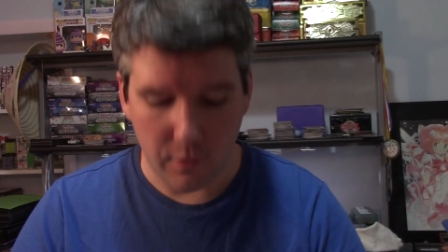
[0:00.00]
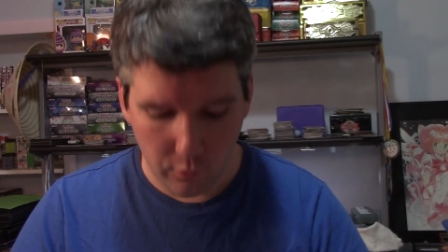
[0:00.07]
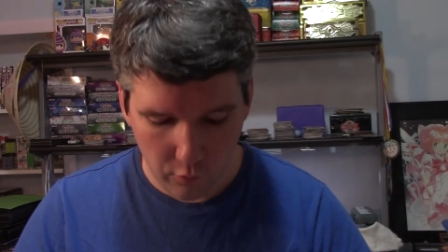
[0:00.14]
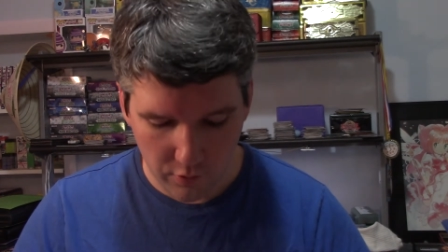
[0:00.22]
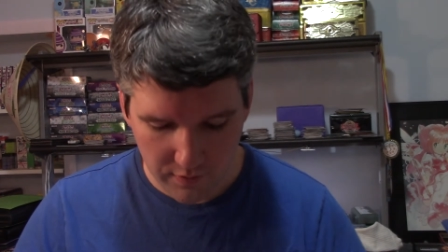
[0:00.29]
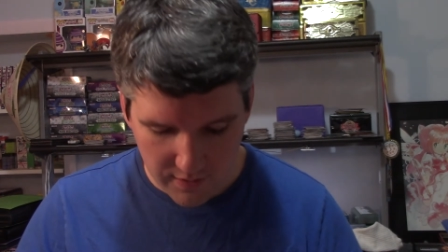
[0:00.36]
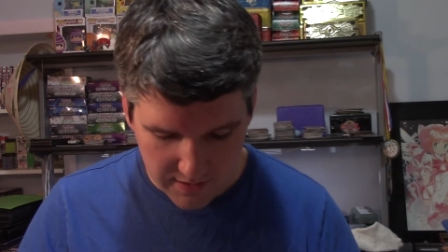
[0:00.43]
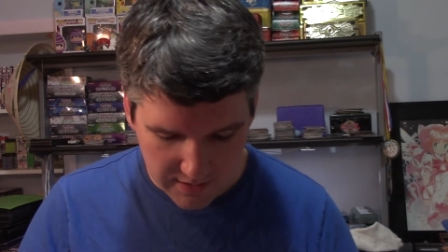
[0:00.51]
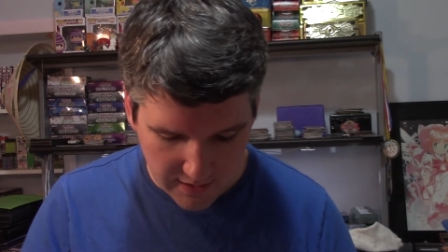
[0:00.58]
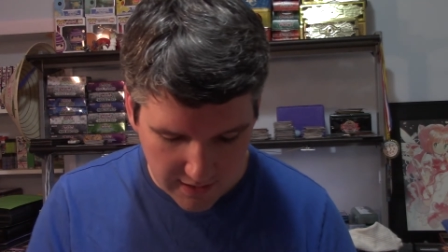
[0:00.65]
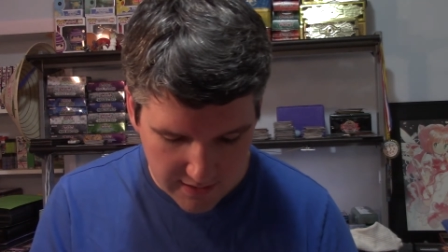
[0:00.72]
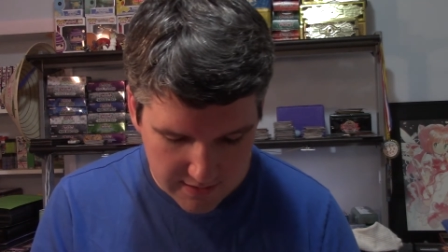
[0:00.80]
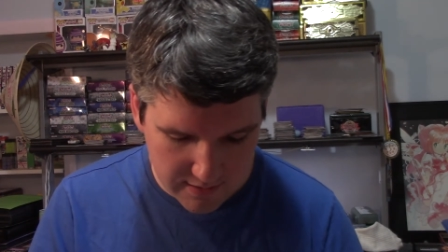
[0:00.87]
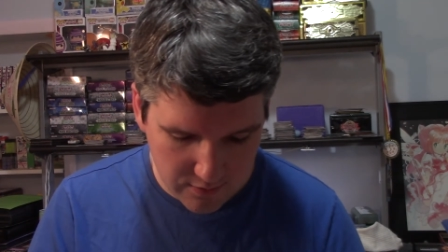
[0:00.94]
Or in this
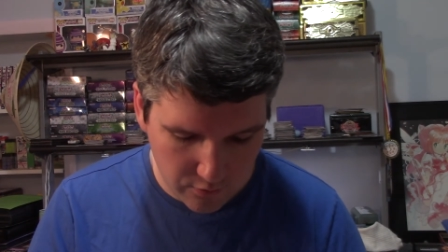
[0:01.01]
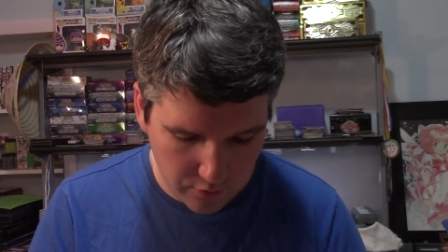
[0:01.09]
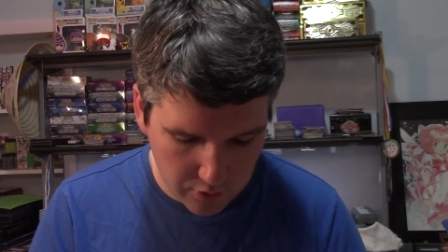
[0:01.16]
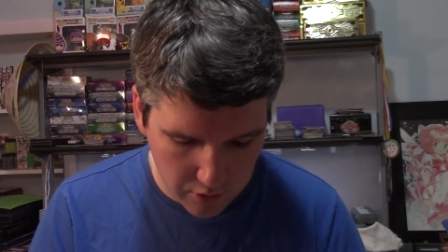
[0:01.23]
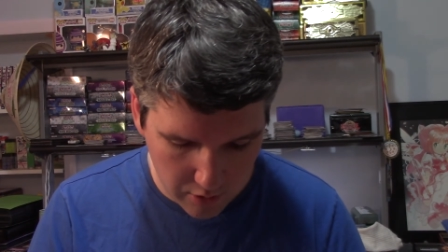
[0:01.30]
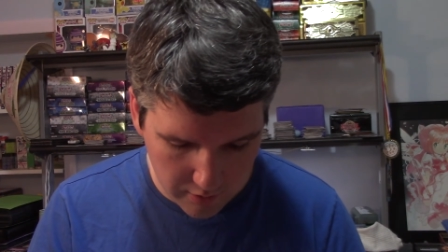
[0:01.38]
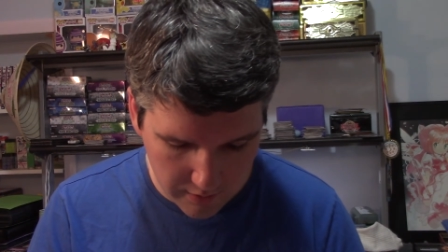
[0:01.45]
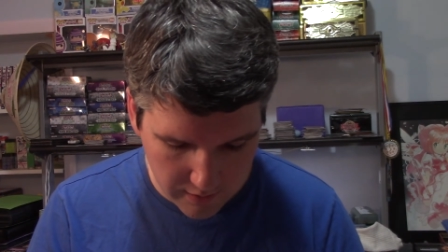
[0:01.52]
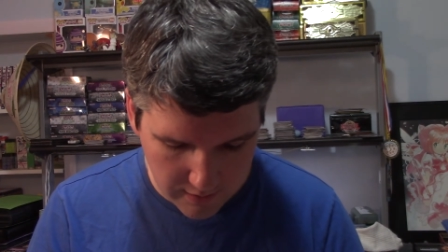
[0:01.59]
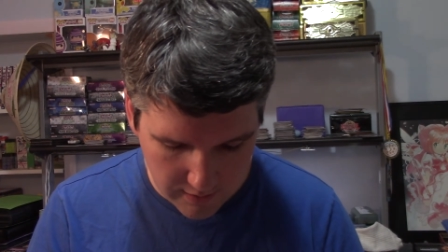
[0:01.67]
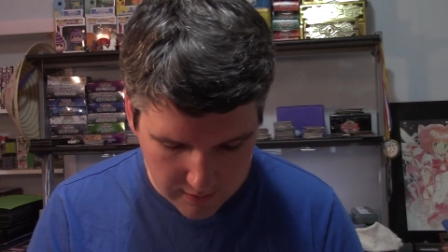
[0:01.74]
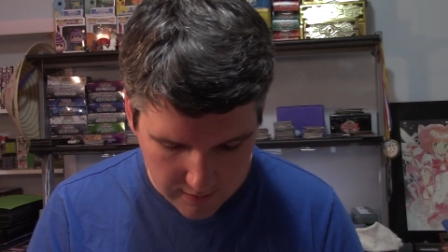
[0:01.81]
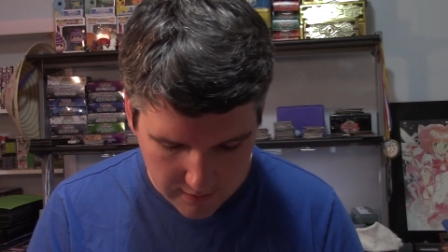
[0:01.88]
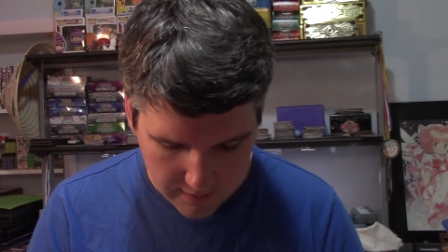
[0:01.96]
case, as they're calling it,
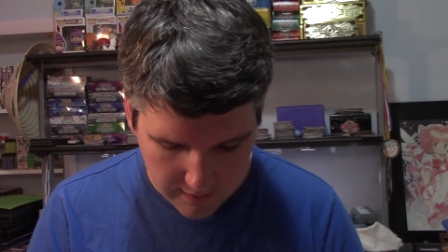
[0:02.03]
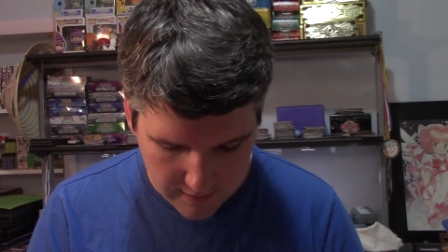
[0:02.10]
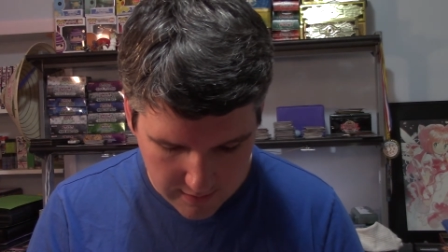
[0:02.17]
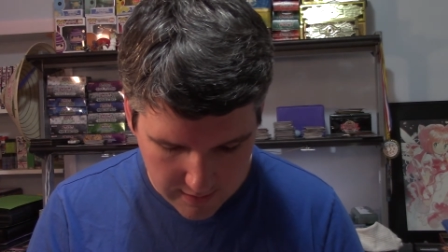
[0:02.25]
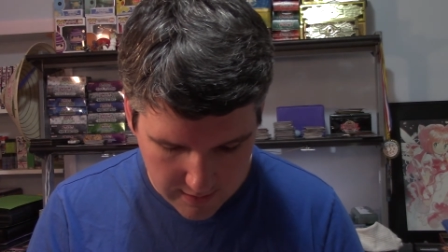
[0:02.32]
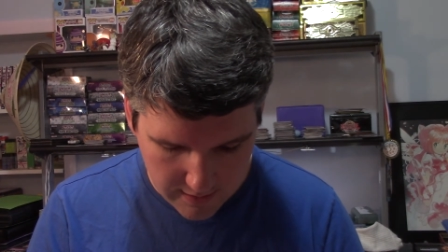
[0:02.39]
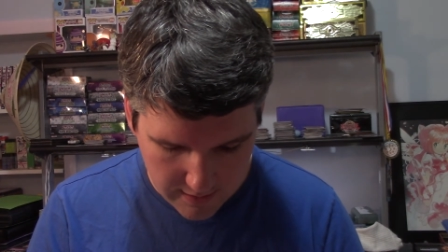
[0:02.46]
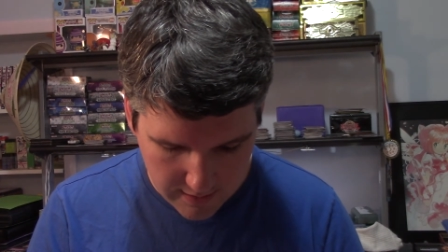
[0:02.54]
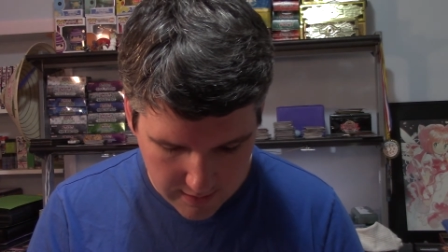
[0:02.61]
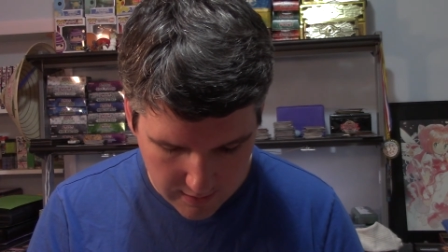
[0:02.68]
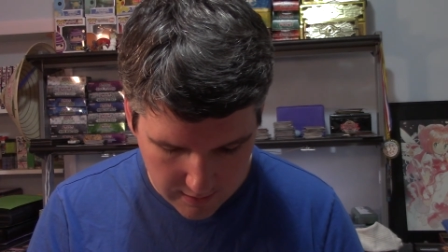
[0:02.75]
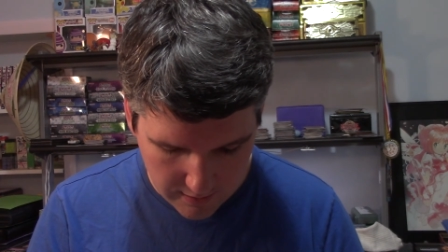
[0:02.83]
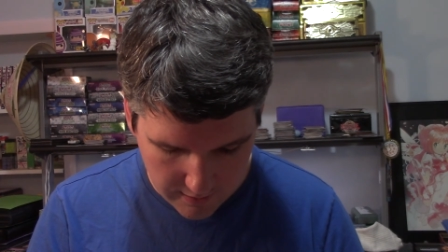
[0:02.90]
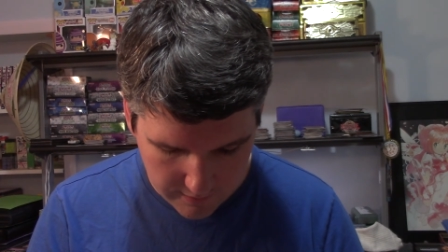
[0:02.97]
the
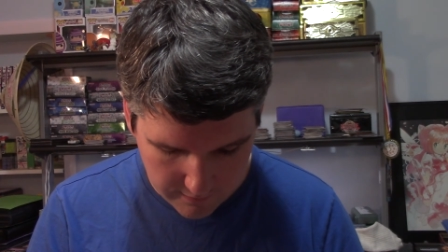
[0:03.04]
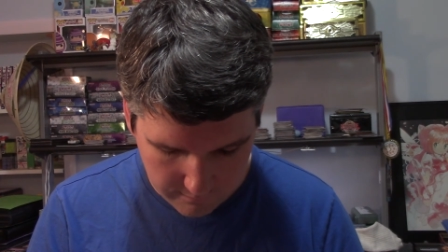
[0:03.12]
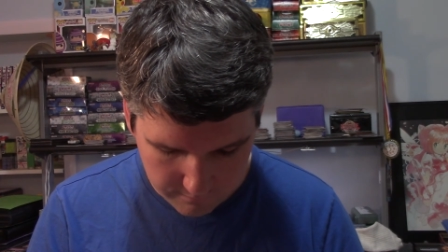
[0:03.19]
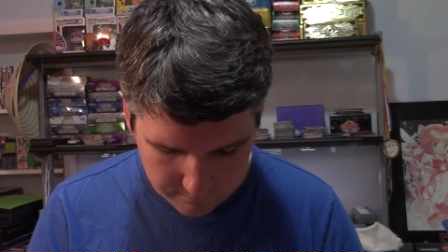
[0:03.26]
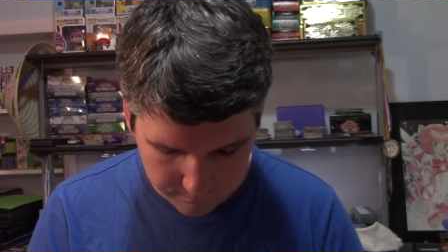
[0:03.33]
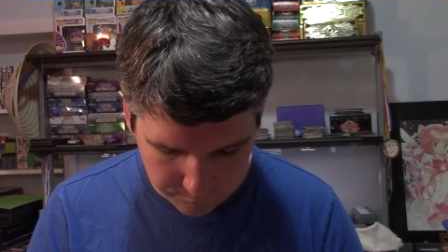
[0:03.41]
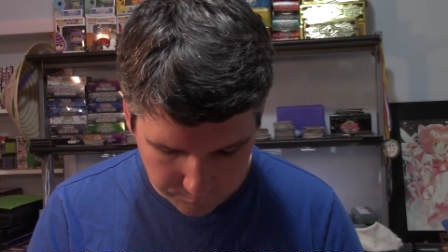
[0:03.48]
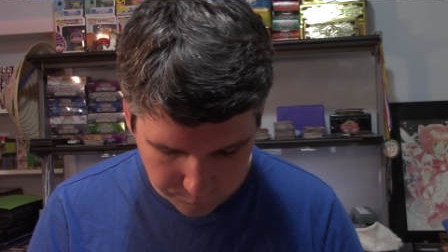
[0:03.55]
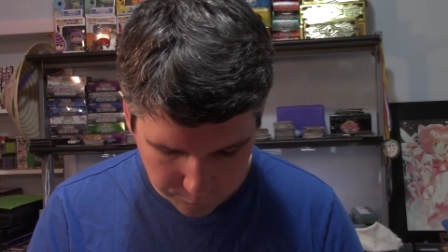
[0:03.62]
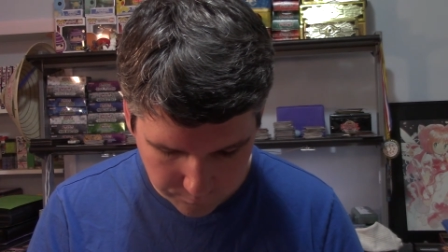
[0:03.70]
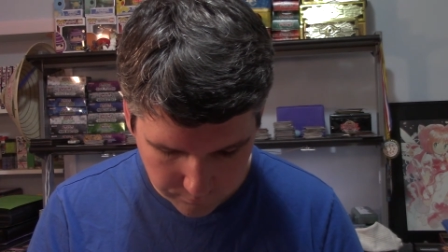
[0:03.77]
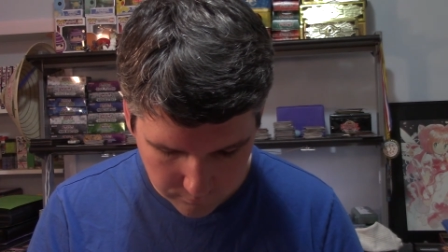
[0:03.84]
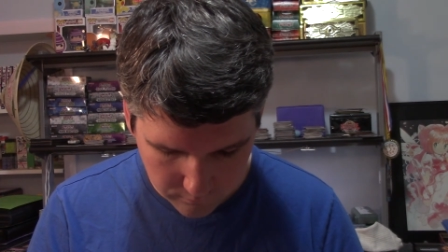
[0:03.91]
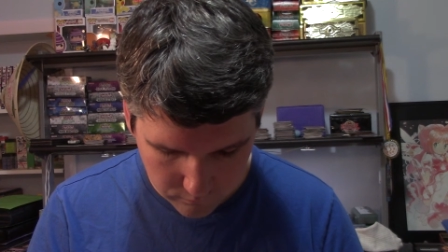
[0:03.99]
um,
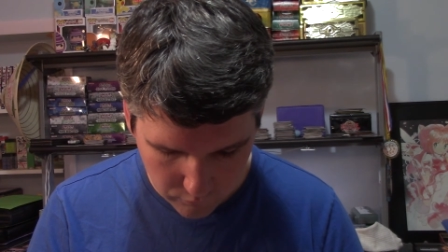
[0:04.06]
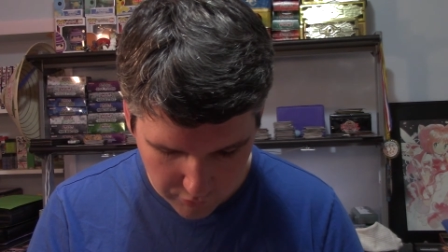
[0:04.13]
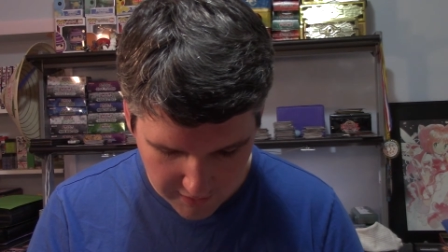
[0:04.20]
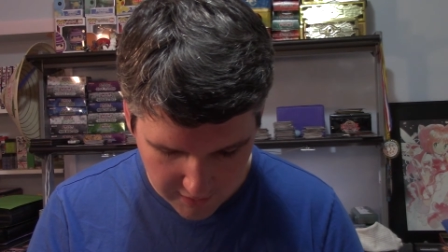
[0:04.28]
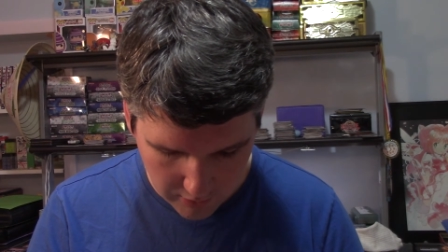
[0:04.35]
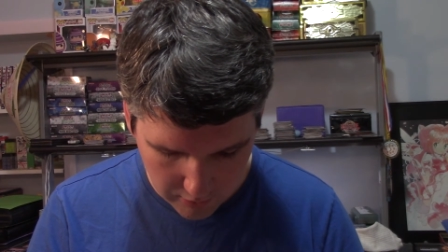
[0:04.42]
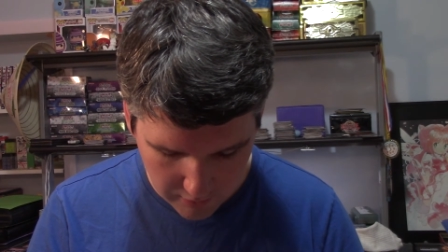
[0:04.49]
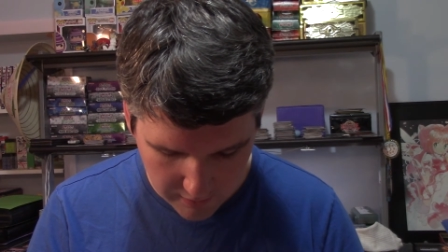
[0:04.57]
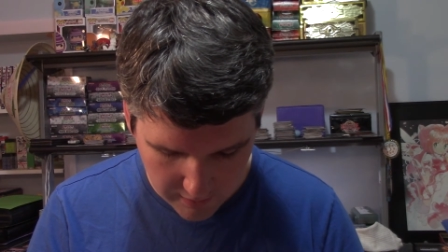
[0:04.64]
what are they calling